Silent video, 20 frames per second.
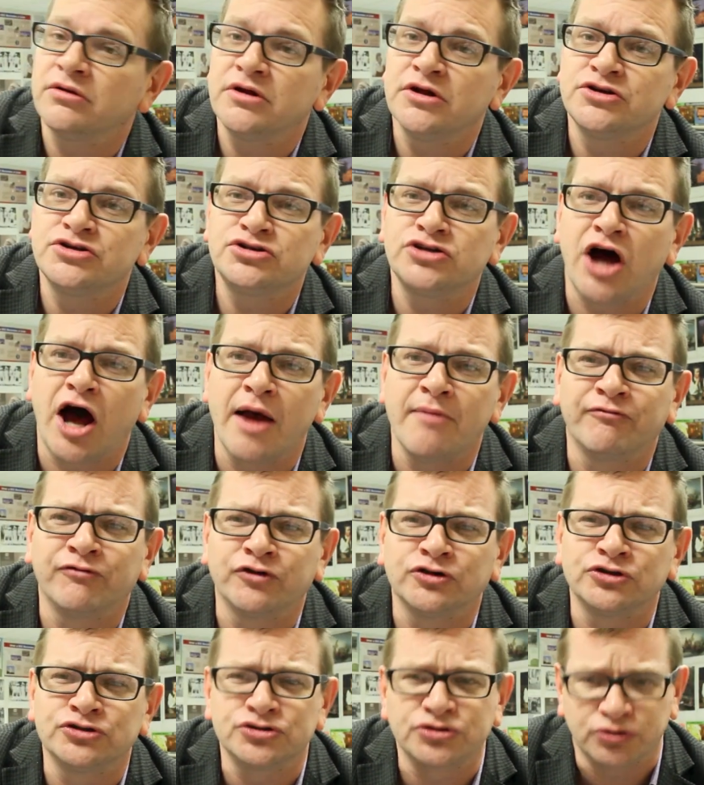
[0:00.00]
It's time
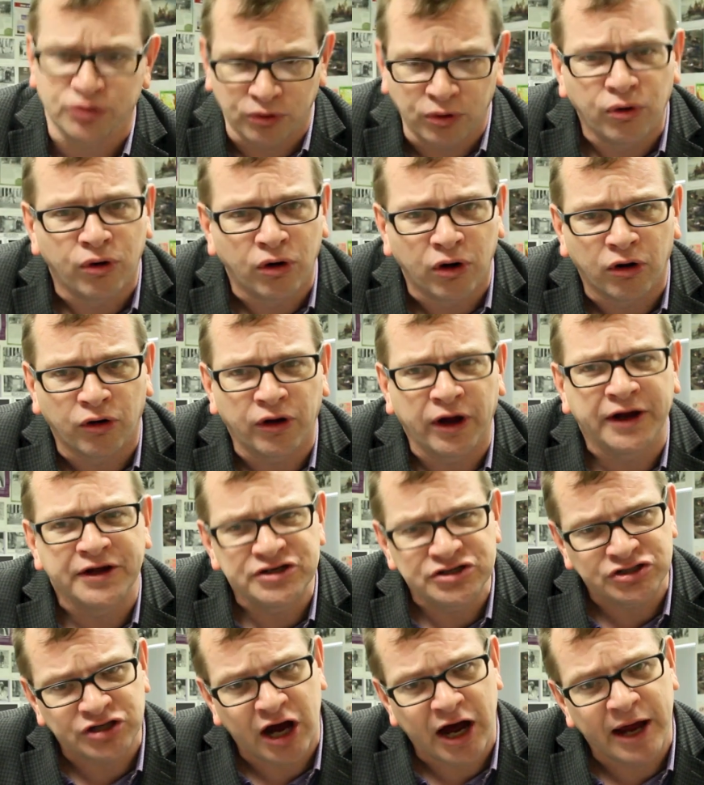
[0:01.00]
for school.
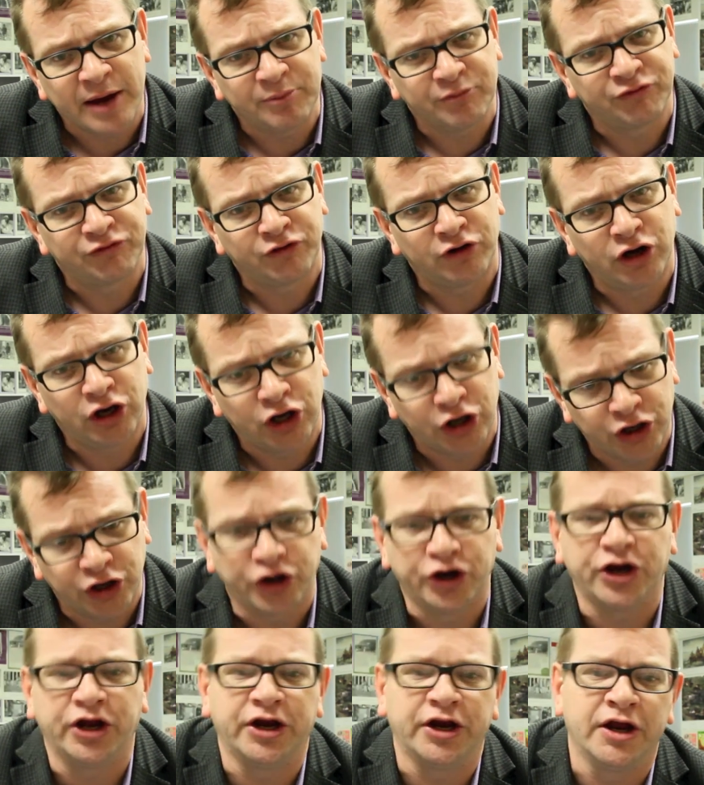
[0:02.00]
It's time for
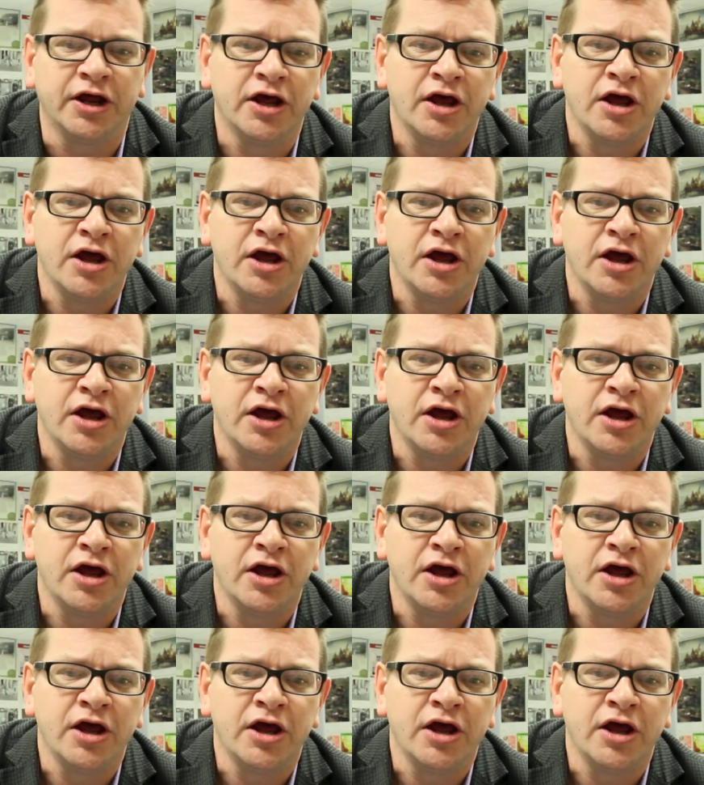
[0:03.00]
learning.